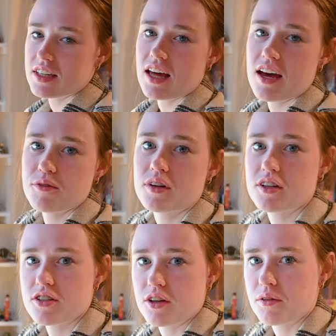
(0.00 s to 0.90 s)
thing that I want
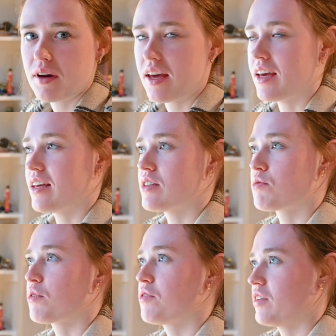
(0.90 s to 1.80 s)
to do is
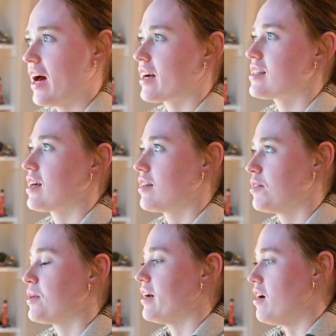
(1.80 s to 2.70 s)
reflect a little
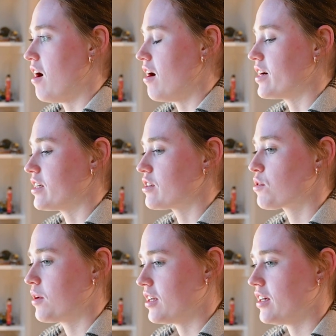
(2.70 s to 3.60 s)
bit on
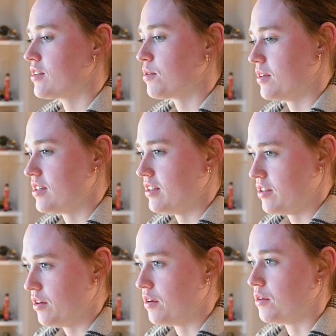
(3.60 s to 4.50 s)

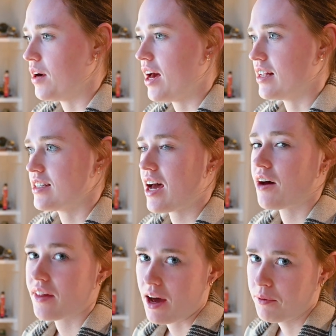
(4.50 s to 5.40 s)
2022 and
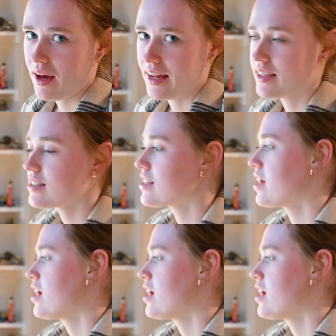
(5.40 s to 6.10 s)
how that went.